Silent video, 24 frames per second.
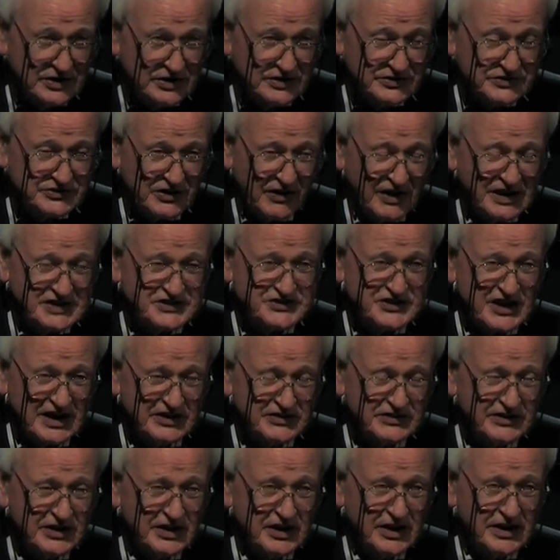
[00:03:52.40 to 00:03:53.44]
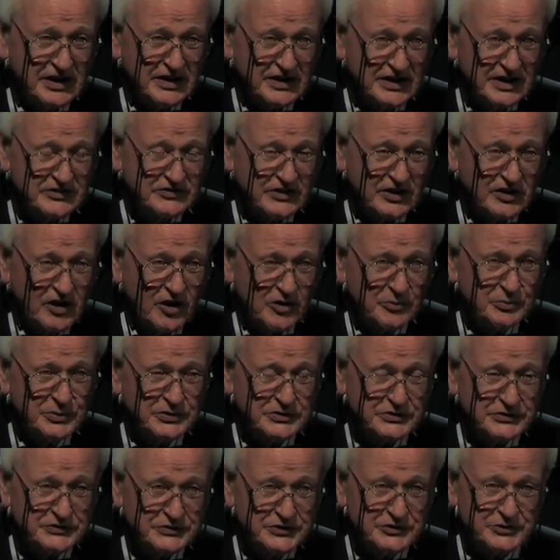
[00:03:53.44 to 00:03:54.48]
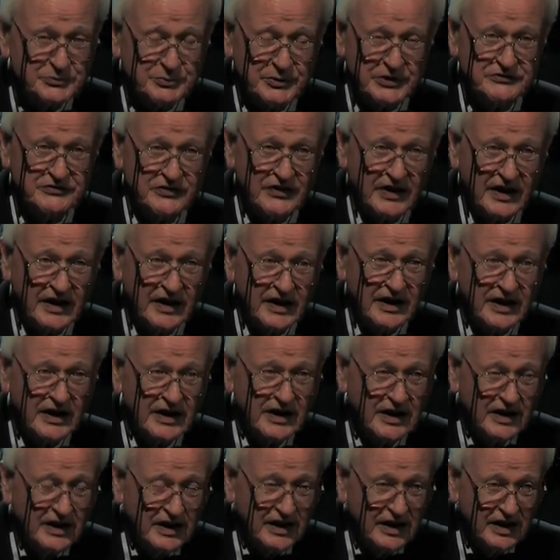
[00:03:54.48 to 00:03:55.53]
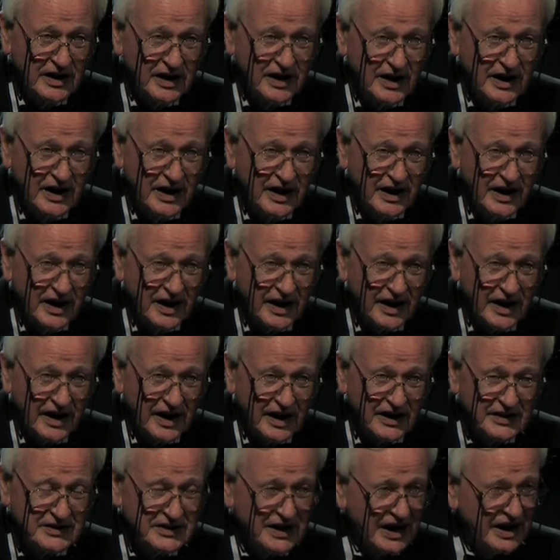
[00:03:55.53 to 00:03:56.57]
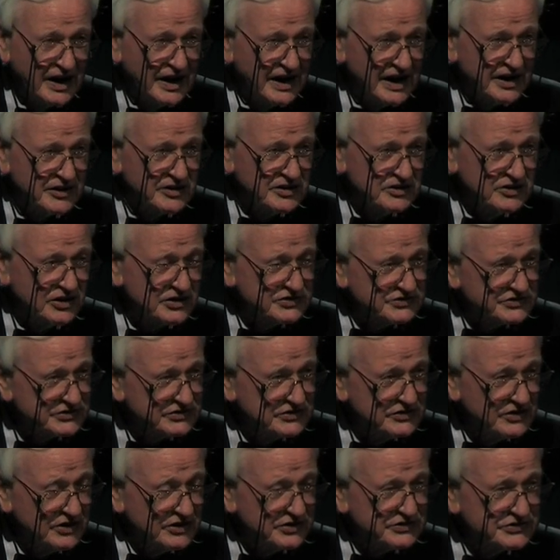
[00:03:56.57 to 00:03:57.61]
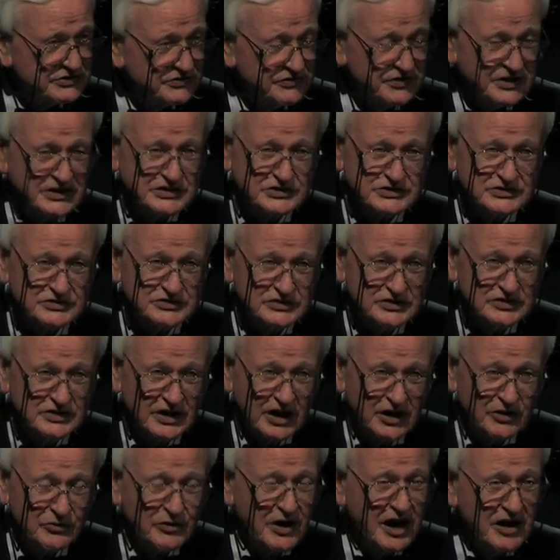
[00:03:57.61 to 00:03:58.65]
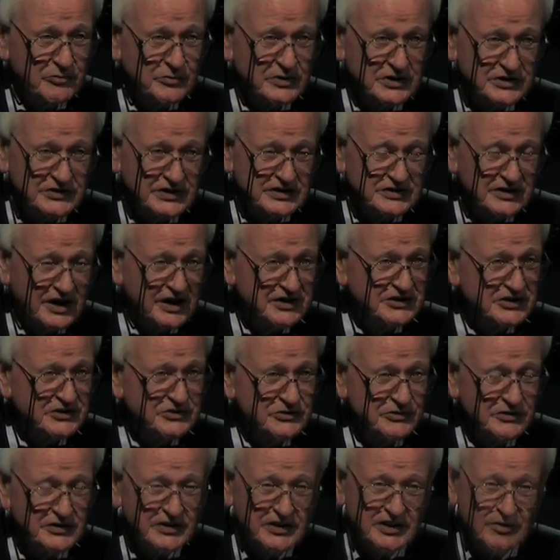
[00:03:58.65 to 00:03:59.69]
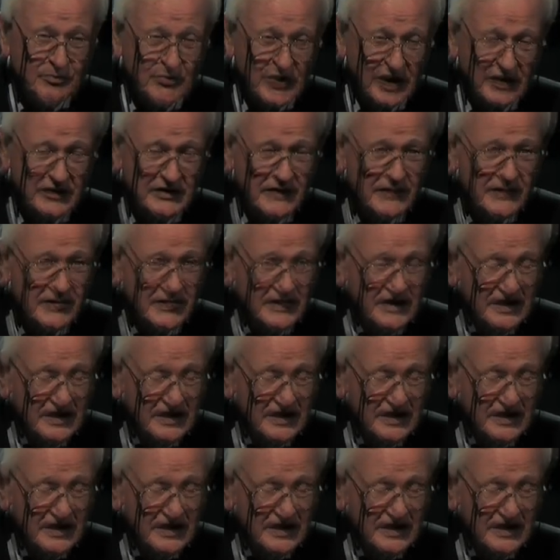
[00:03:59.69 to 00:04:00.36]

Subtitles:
So I sat there in the cockpit of the Spitfire, and I had lots and lots of things around me that I didn't know anything about.